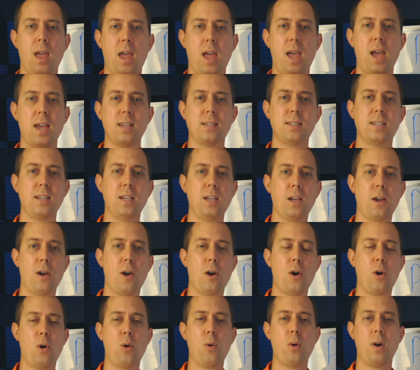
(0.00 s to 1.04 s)

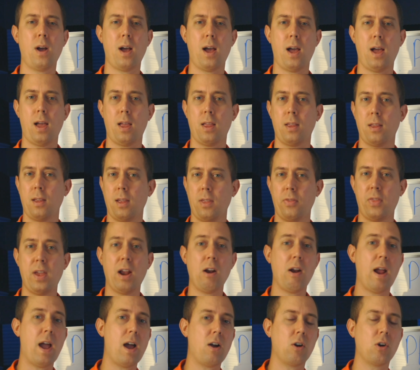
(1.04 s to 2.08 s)
SEO,
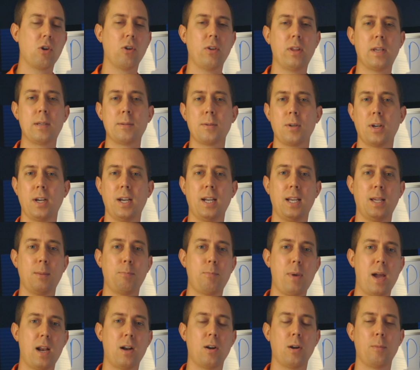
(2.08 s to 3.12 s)
their algorithms are getting
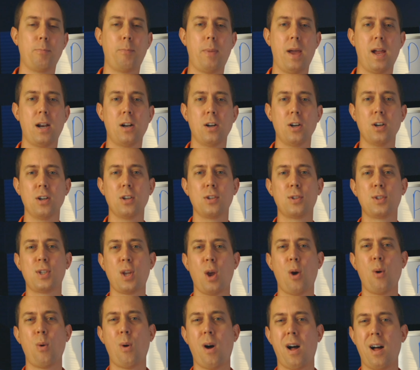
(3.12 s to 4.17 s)
better and better.
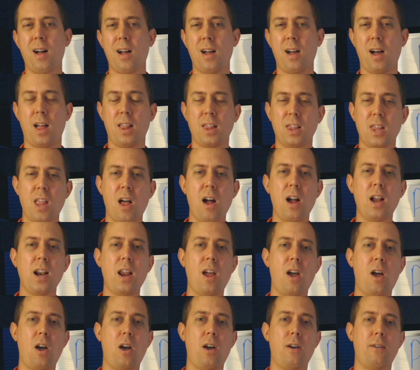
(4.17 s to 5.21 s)
So a lot
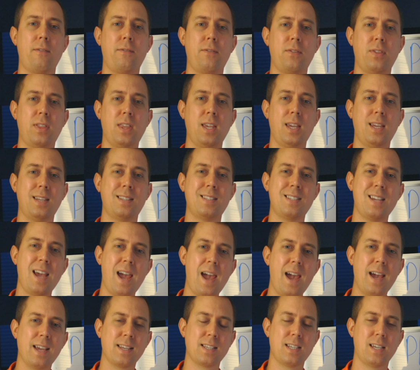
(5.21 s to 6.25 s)
of the
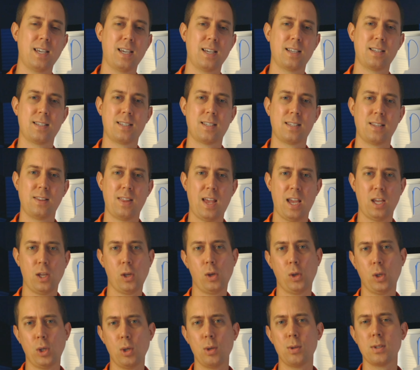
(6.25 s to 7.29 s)
tactics that
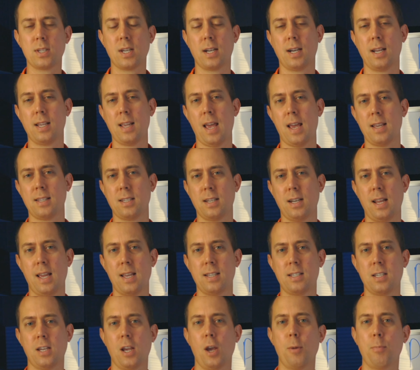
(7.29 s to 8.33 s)
you use as an
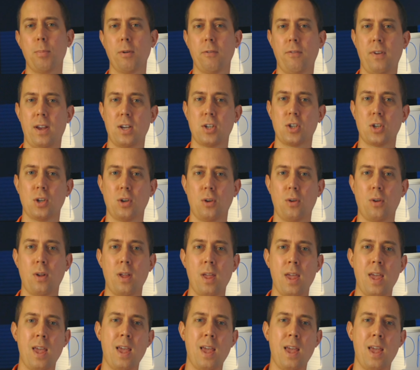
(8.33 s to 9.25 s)
SEO professional